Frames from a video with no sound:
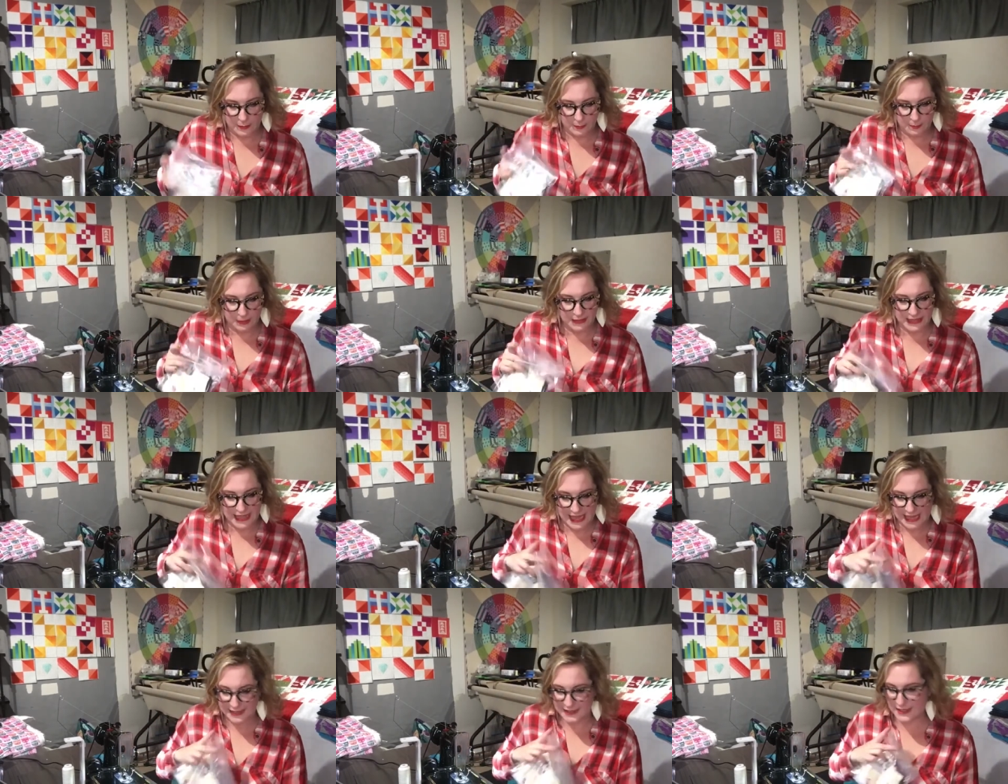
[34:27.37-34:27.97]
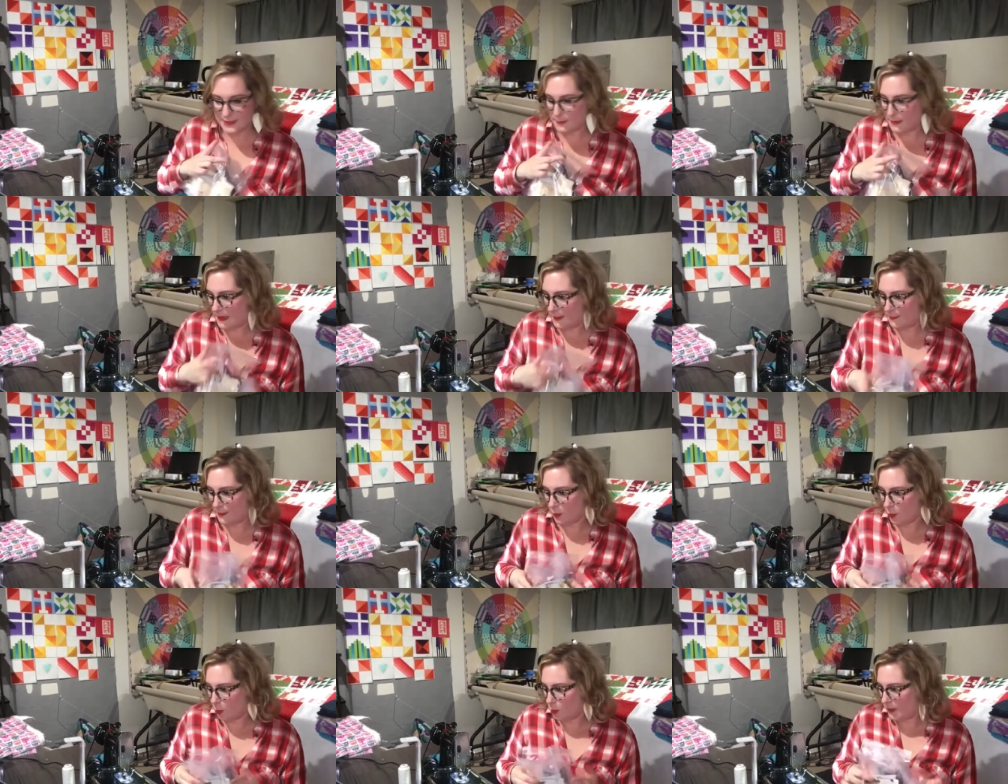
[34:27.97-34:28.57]
bless
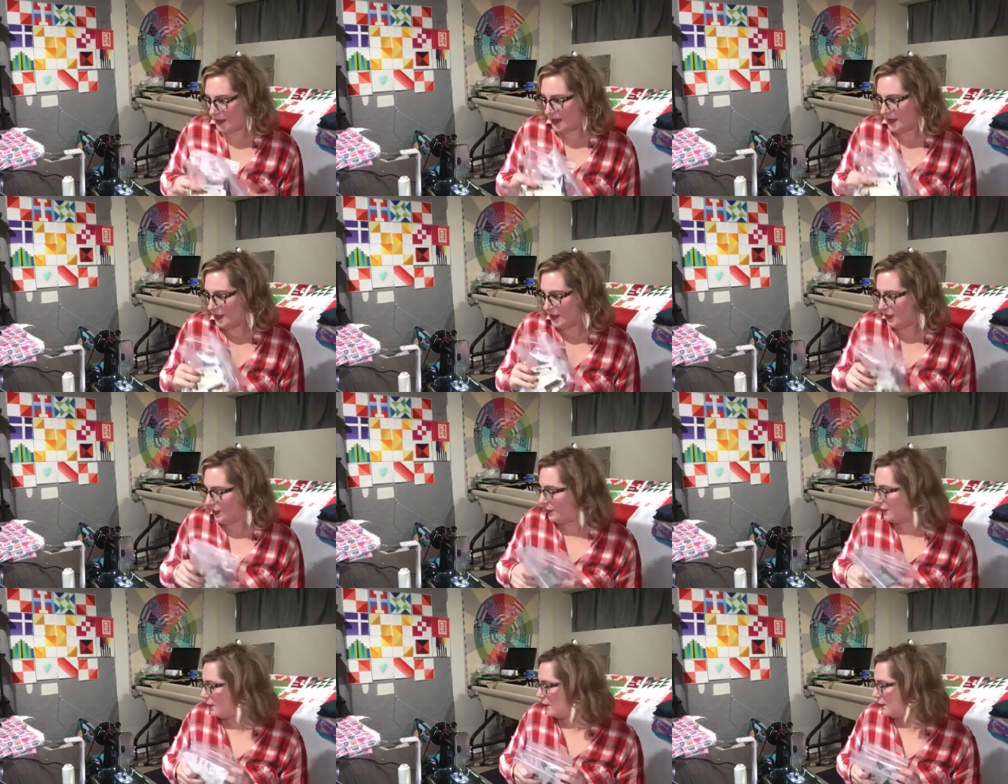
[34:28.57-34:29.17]
people with.